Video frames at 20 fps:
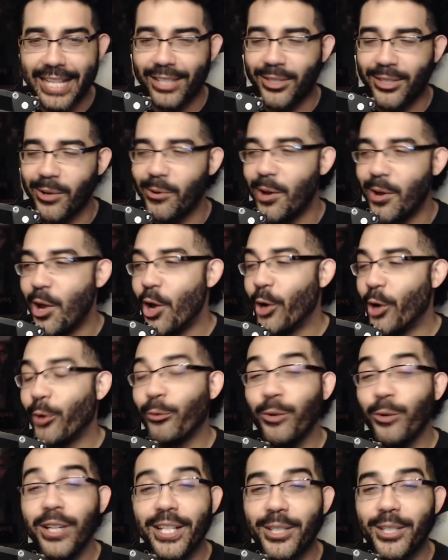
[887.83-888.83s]
So
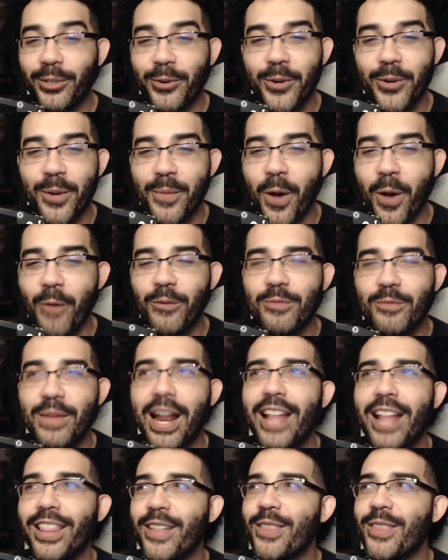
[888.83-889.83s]
really screwed him over. But I
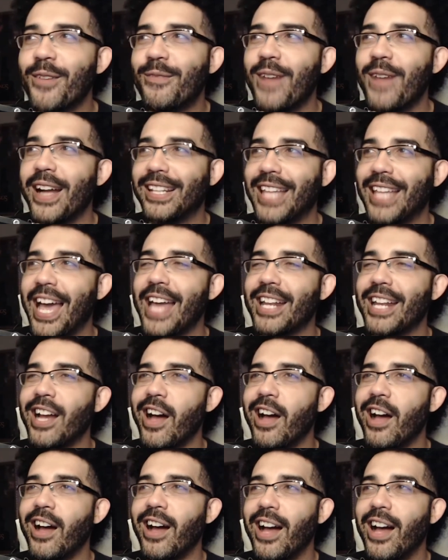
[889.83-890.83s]
love the fact that
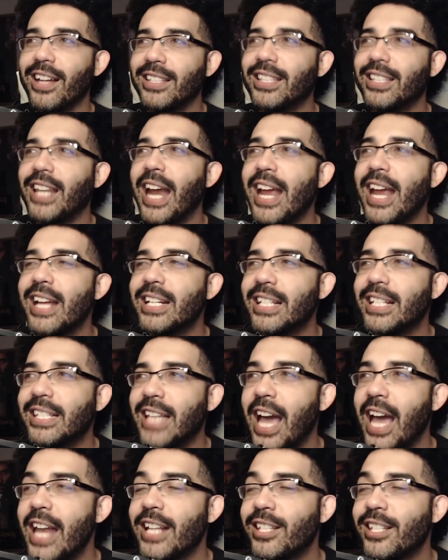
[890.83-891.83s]
Andrea decided
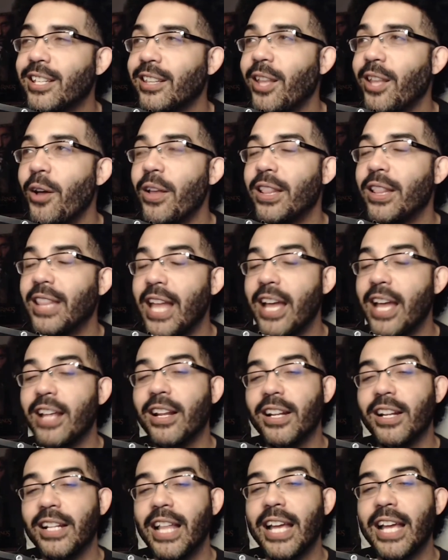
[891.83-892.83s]
to
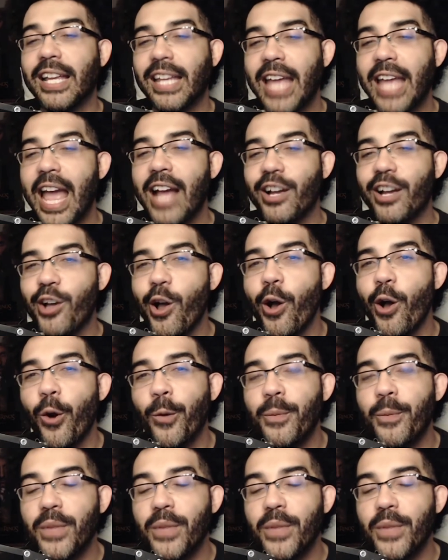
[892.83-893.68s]
let Catco